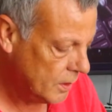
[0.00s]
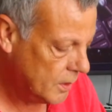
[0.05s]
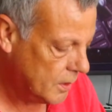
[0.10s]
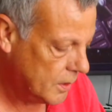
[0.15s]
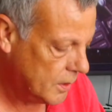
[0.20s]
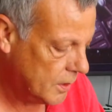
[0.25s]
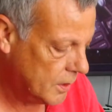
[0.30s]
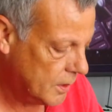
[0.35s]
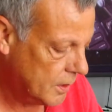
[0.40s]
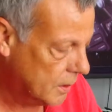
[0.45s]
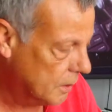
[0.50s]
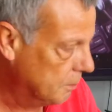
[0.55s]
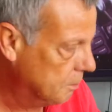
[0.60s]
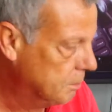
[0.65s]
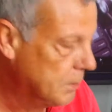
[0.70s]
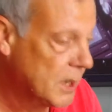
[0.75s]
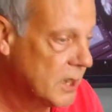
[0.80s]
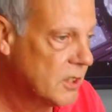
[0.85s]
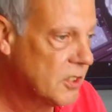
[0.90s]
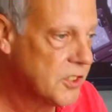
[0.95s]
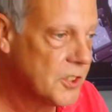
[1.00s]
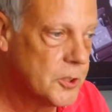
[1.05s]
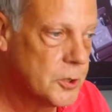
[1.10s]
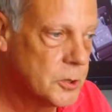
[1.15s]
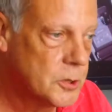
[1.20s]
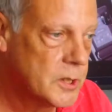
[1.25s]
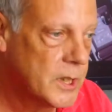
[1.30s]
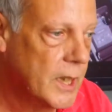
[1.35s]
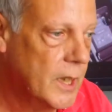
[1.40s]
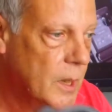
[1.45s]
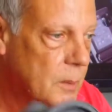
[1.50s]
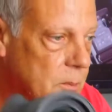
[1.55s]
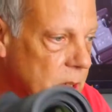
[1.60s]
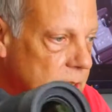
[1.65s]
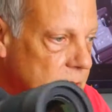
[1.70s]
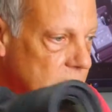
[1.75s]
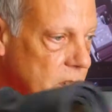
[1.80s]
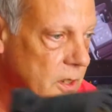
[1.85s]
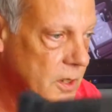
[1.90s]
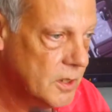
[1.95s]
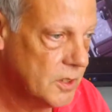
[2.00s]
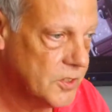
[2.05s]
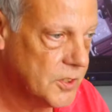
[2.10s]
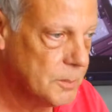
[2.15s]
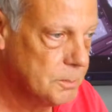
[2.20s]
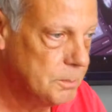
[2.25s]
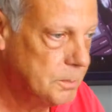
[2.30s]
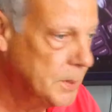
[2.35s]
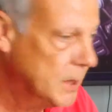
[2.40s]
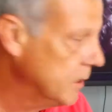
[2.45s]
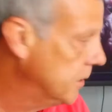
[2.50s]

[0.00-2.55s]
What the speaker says: But it's a cool camera. It's a big